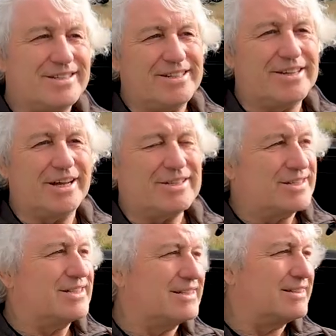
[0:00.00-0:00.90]
is
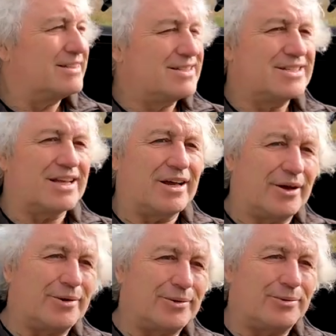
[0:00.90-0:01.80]
just
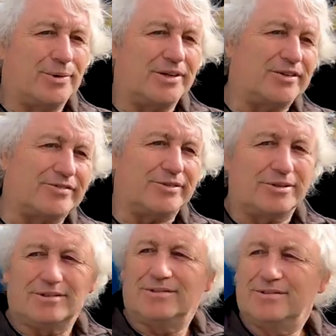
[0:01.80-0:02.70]
so wonderful.